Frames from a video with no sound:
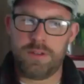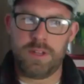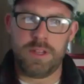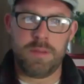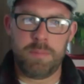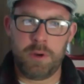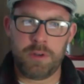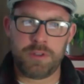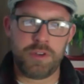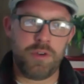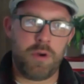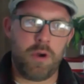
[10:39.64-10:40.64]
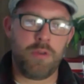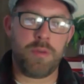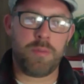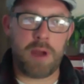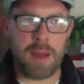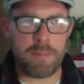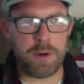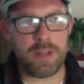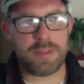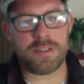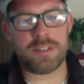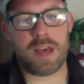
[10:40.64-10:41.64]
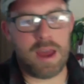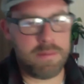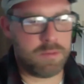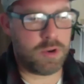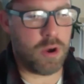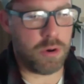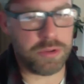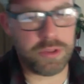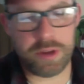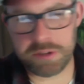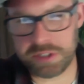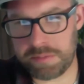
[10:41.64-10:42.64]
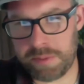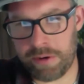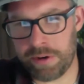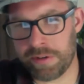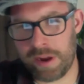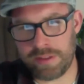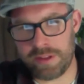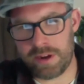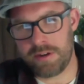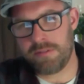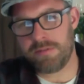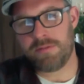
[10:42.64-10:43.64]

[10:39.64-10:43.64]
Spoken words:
Did the person who owned the property at the time know that there was a burial ground there?